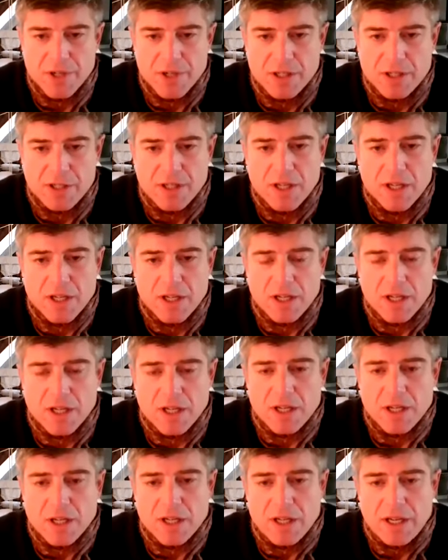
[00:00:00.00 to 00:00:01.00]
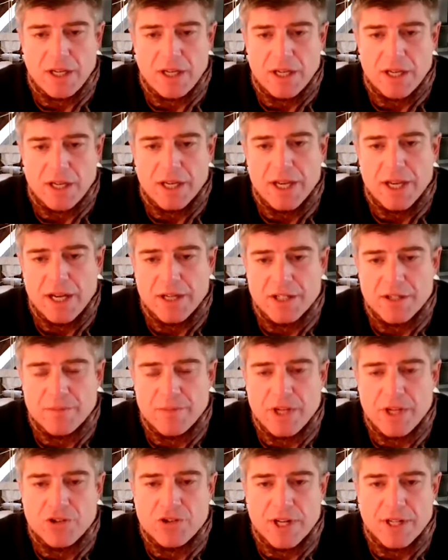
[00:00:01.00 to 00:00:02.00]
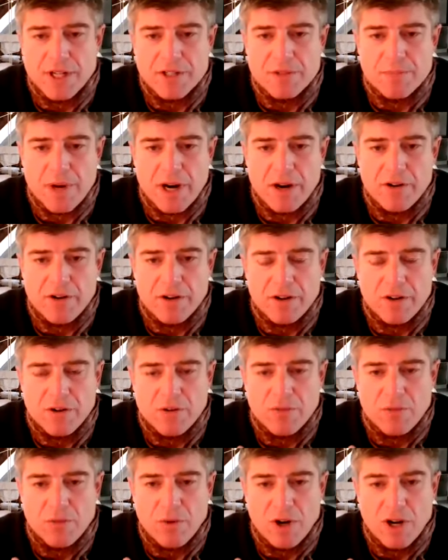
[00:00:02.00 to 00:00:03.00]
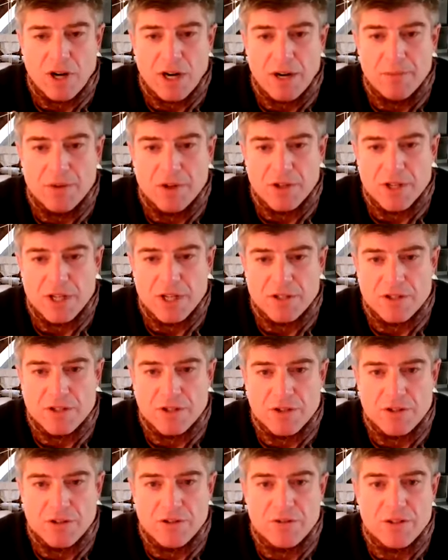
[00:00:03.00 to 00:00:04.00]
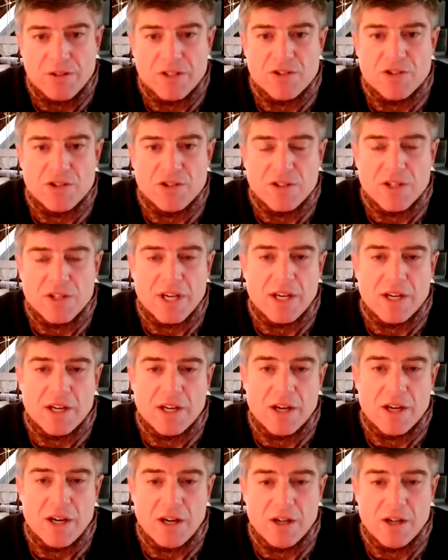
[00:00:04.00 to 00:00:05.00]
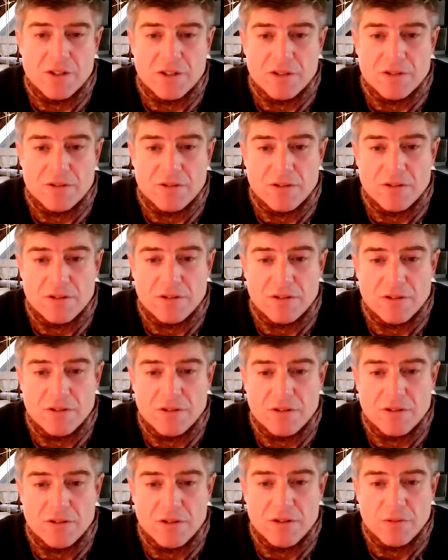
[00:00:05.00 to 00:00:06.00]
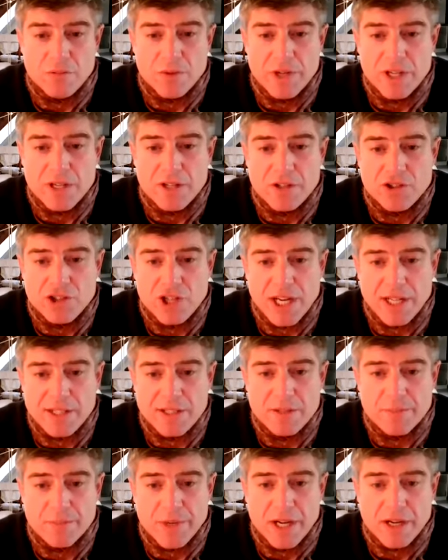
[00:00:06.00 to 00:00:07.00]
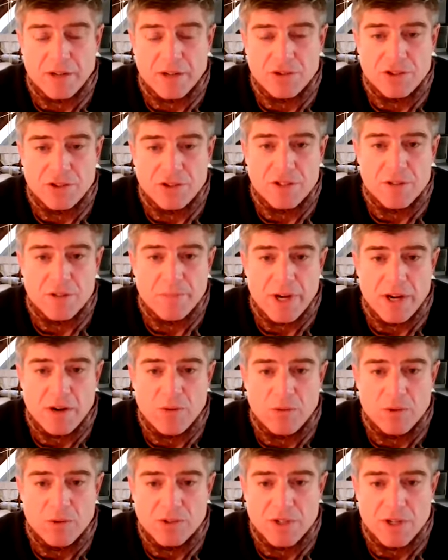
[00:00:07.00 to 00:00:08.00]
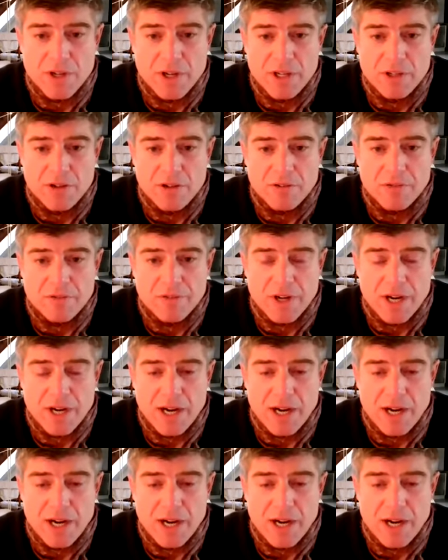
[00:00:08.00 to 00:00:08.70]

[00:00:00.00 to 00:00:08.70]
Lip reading: But again, to be transparent, what I'm looking to do is just get a card that we can chat about, just about what's going on